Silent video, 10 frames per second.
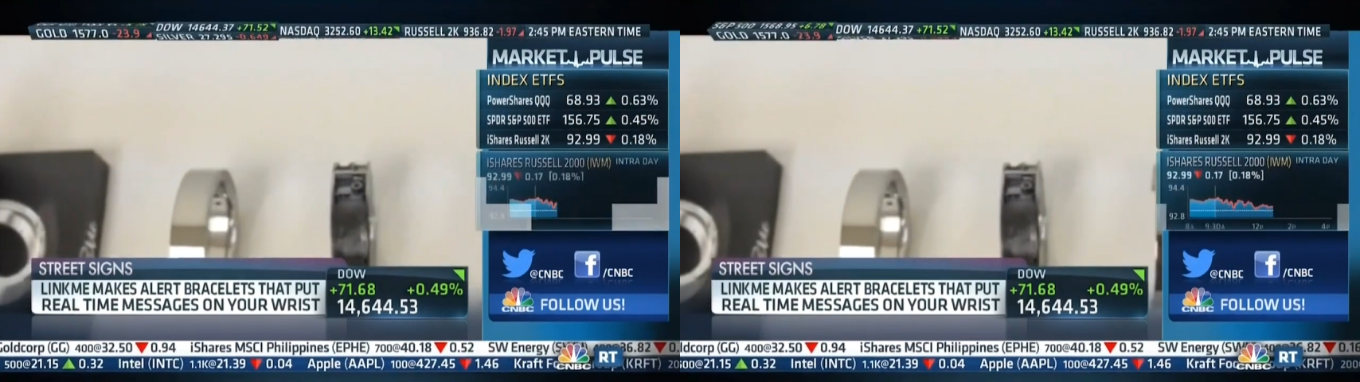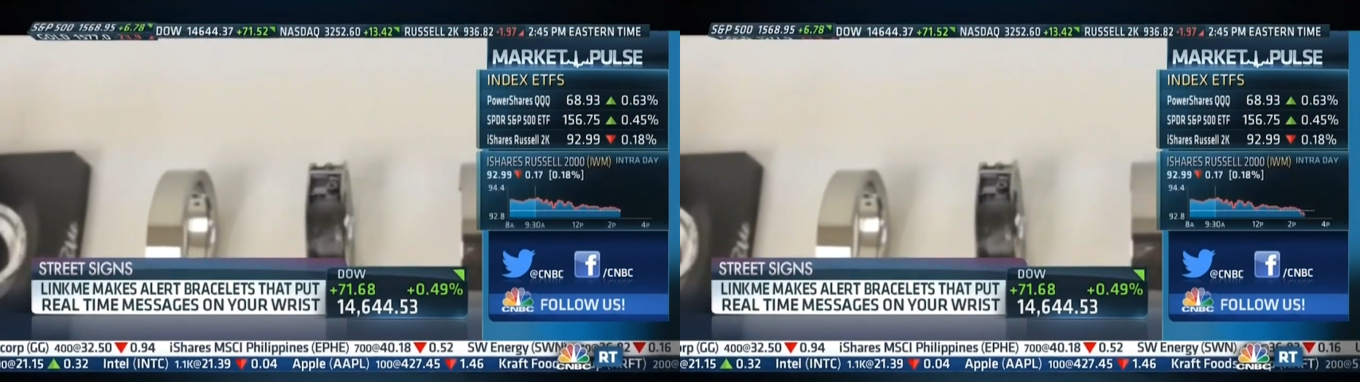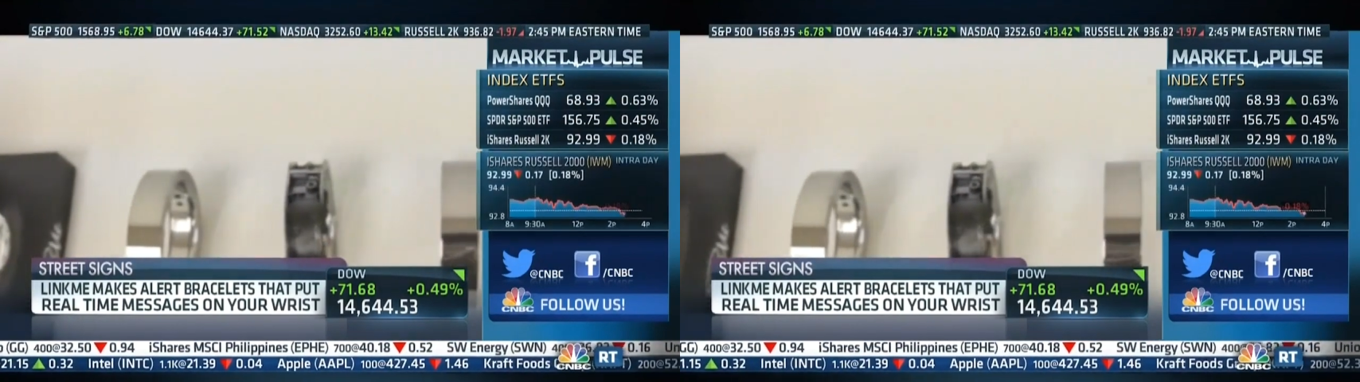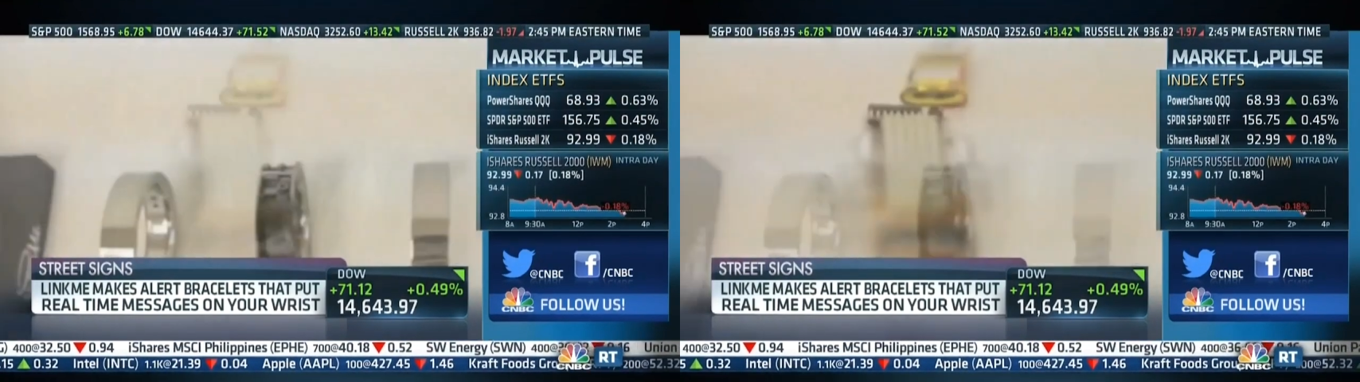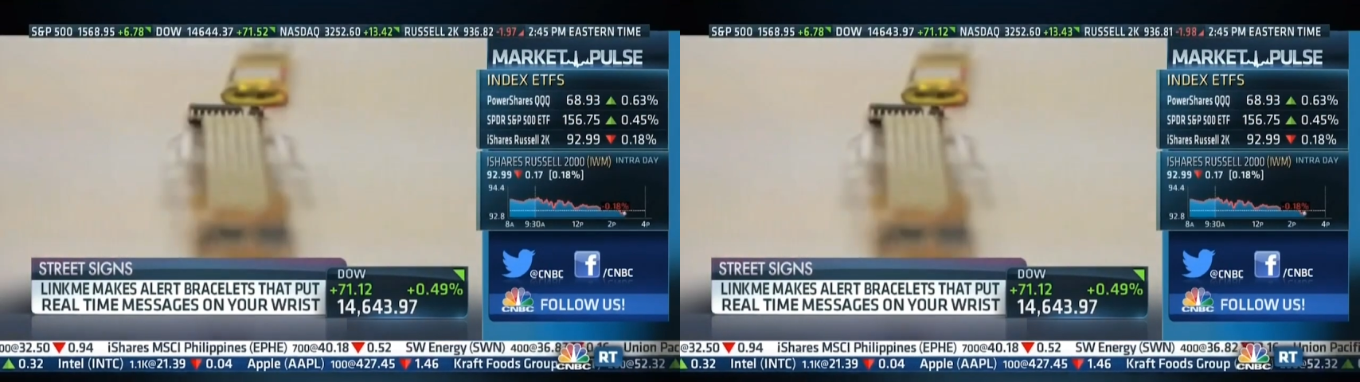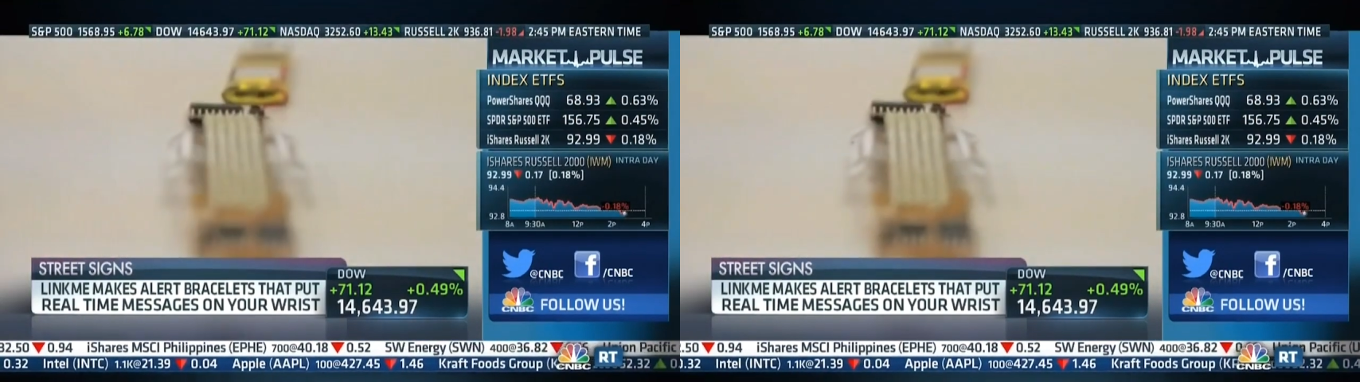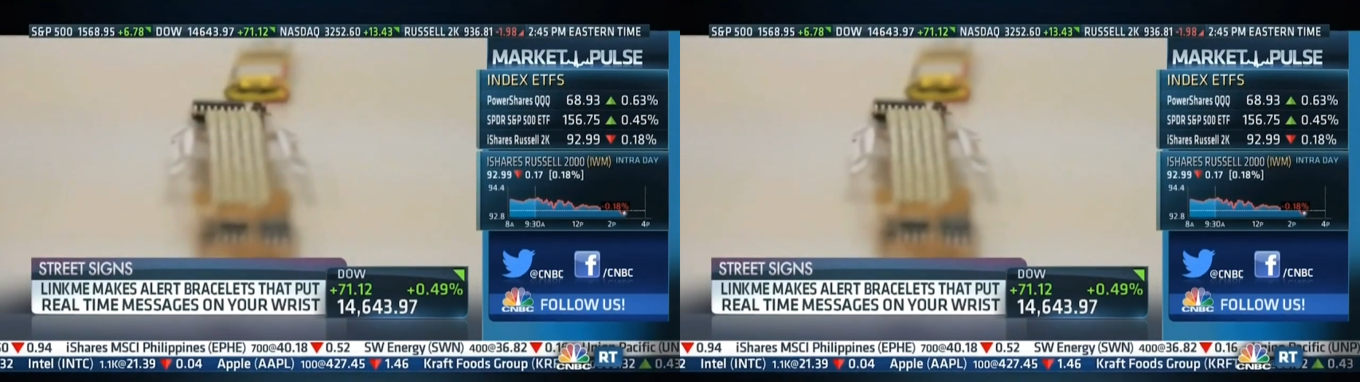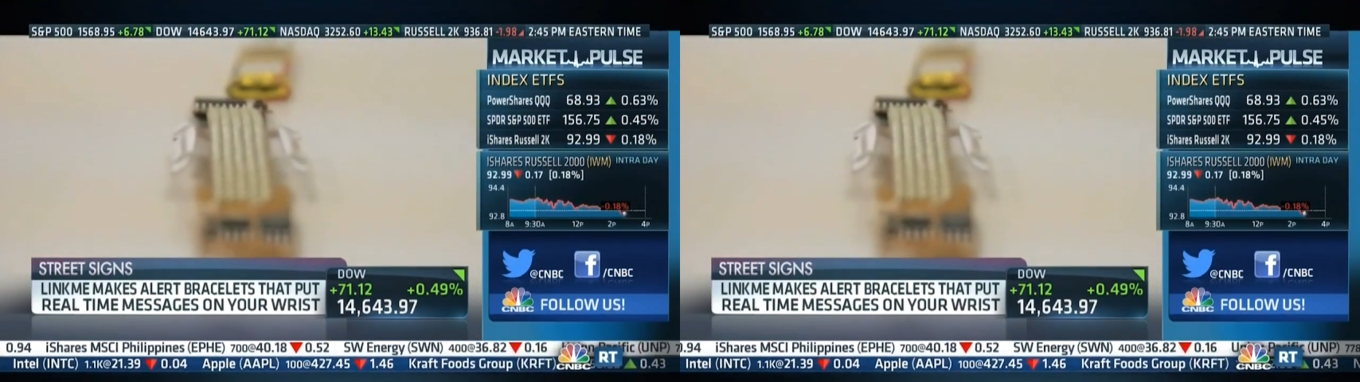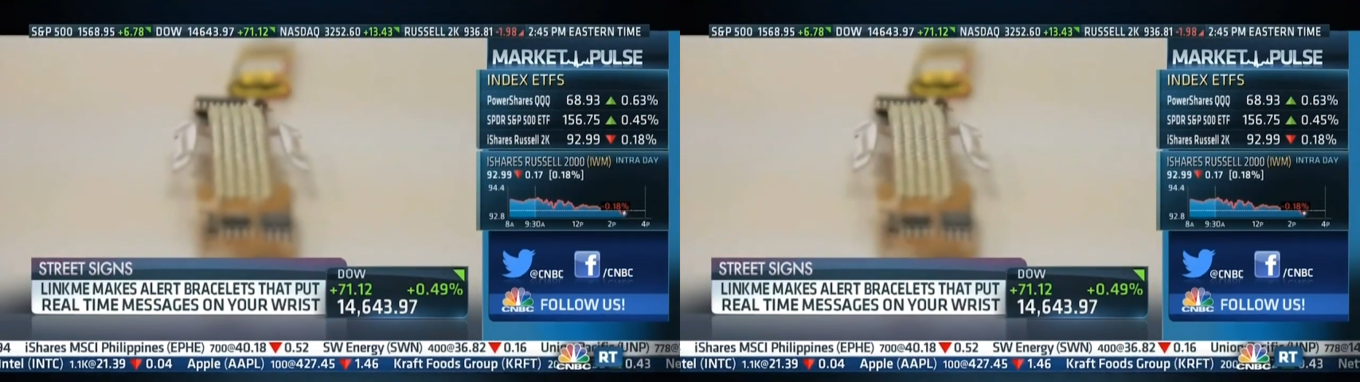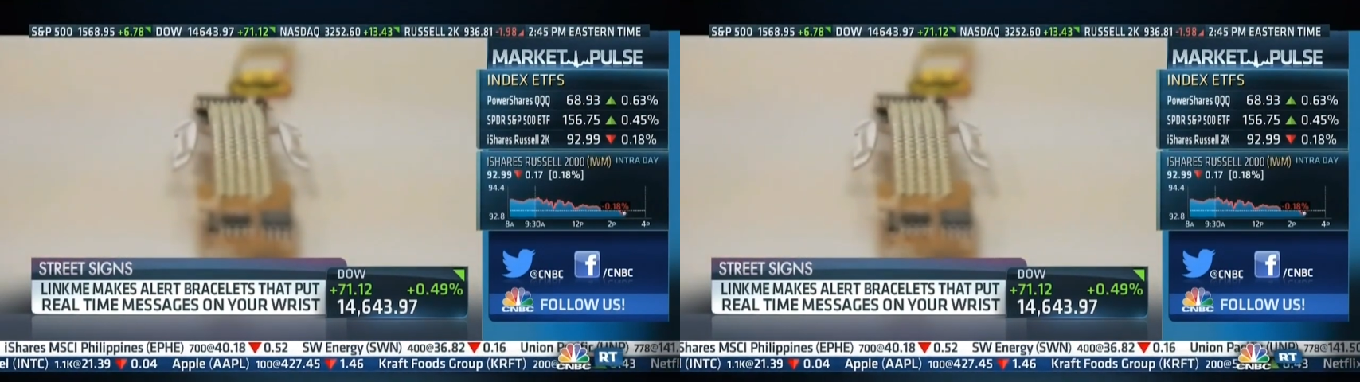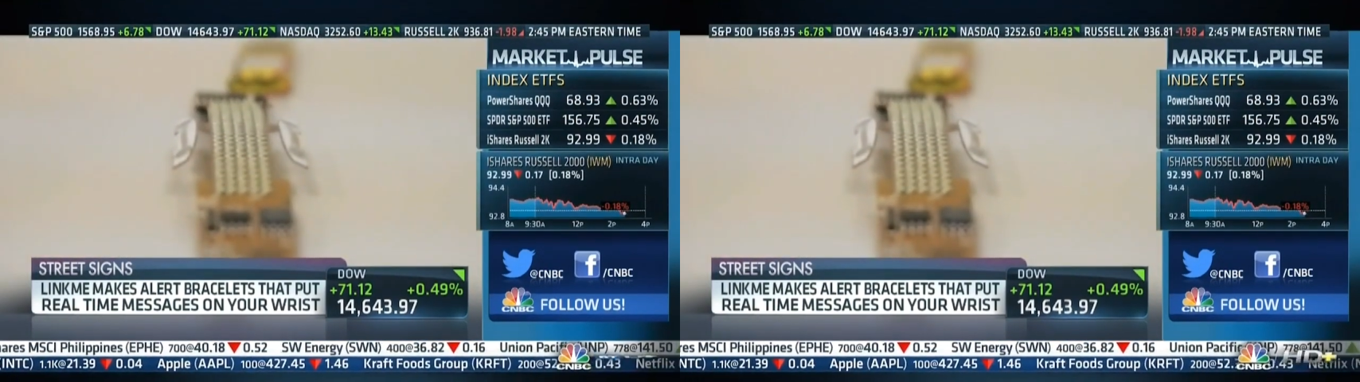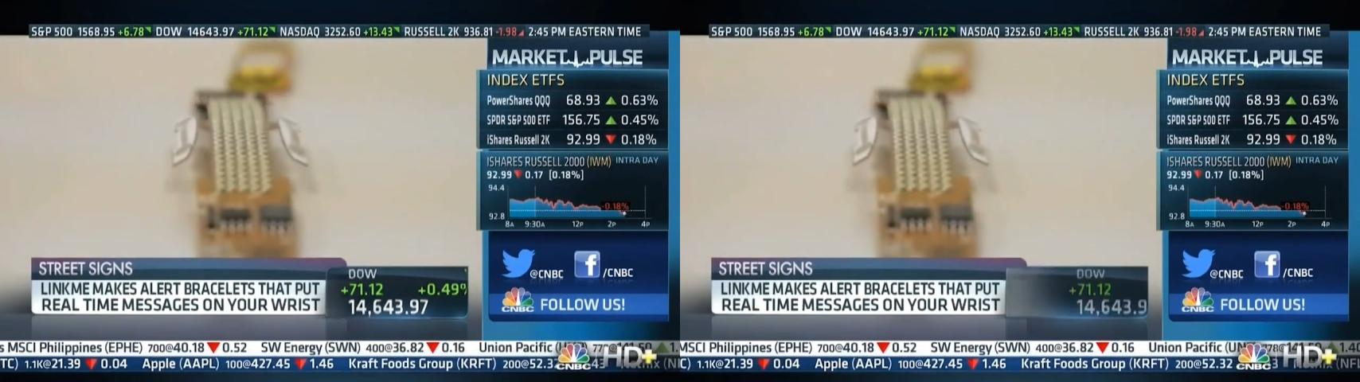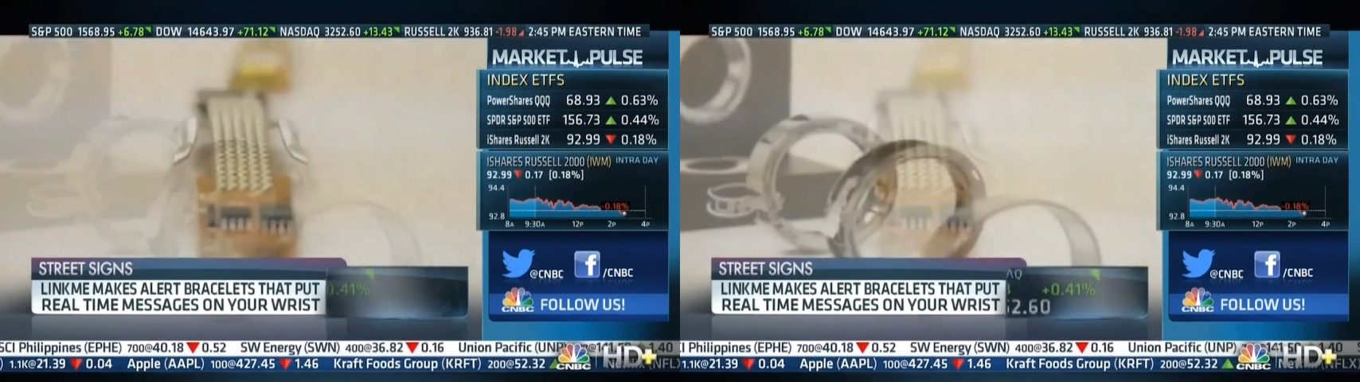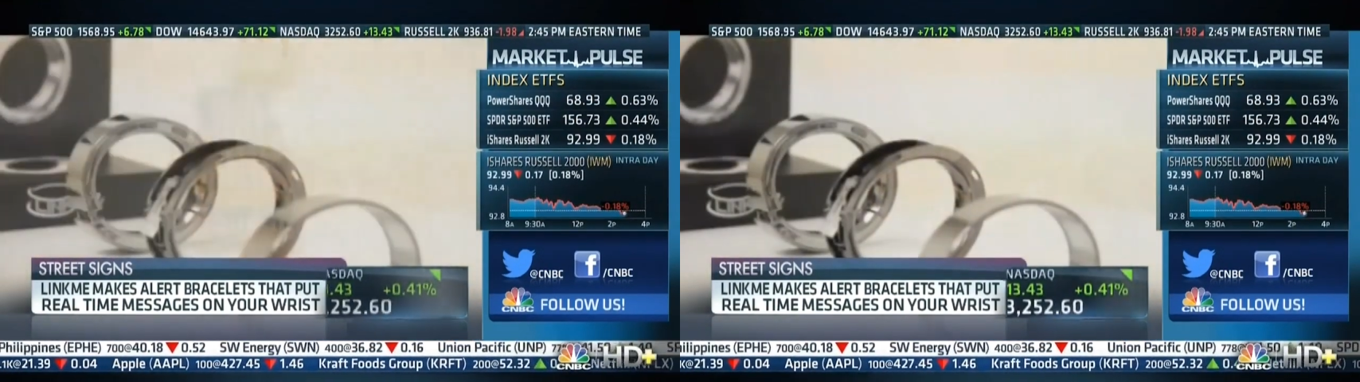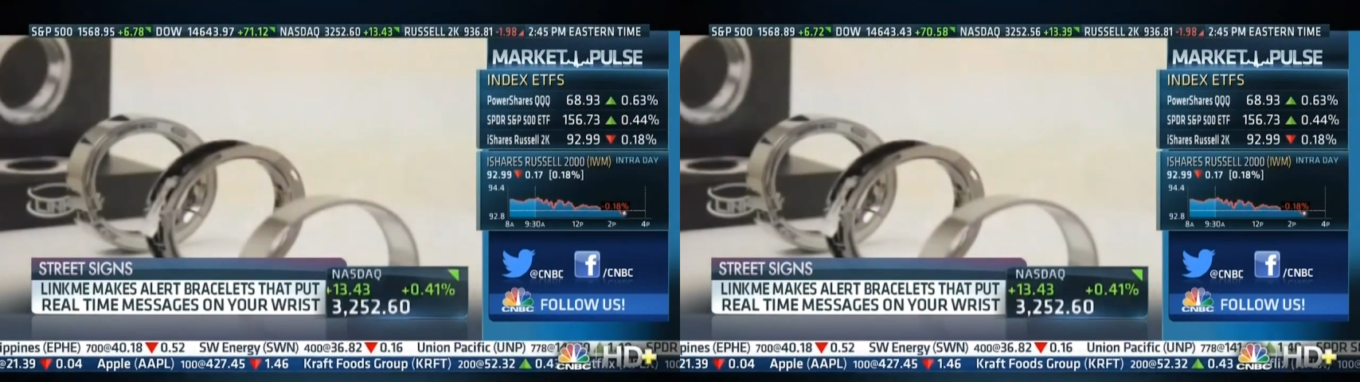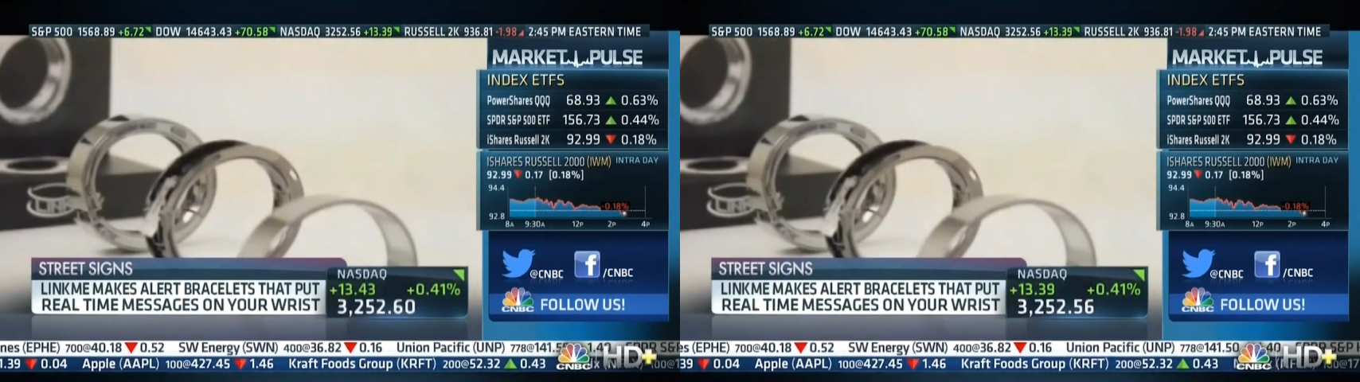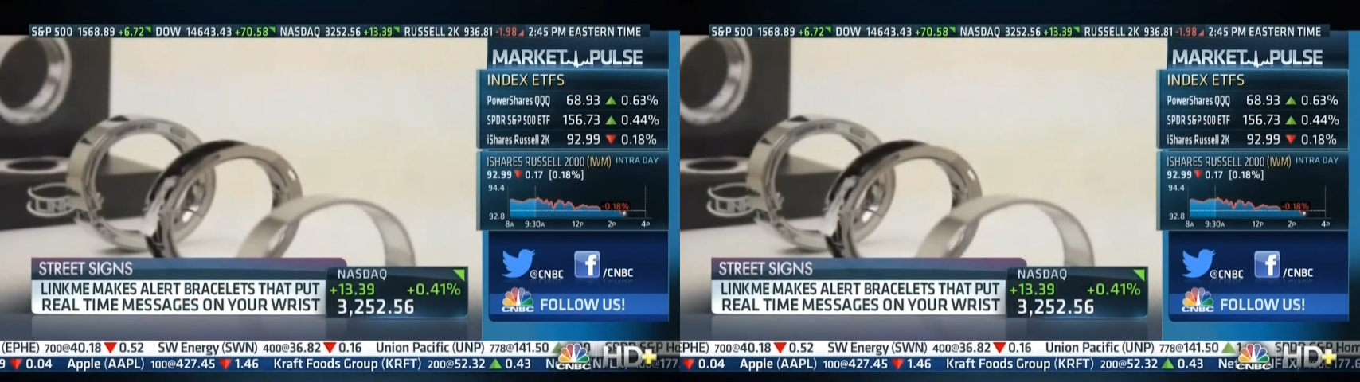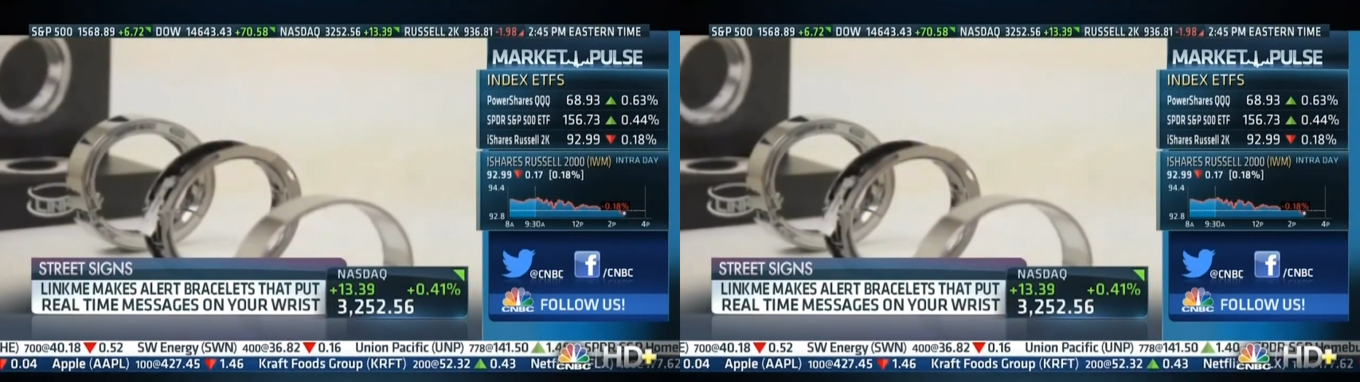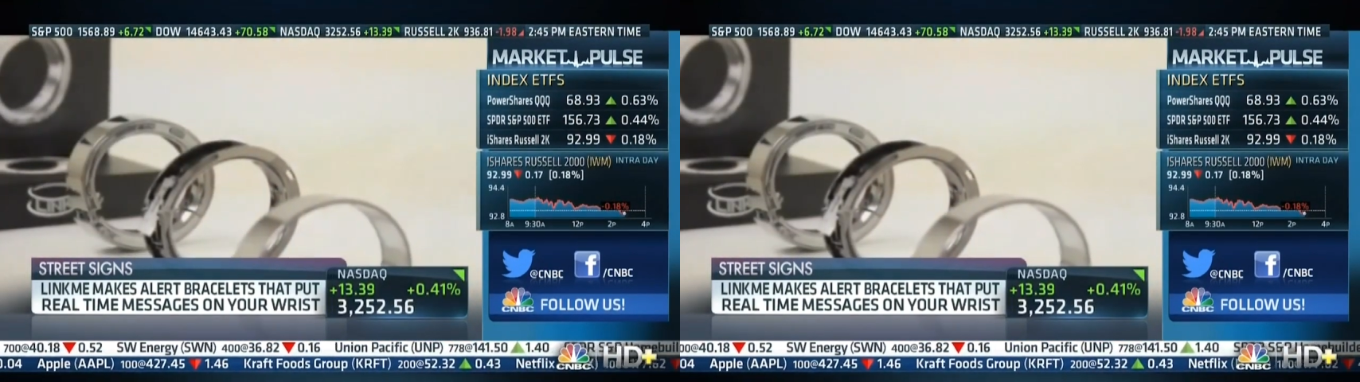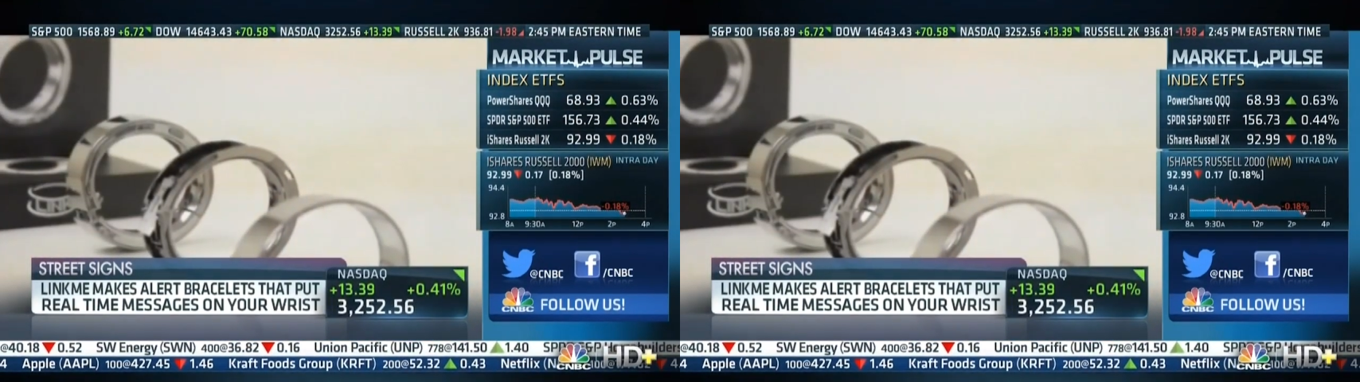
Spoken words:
(no speaker visible)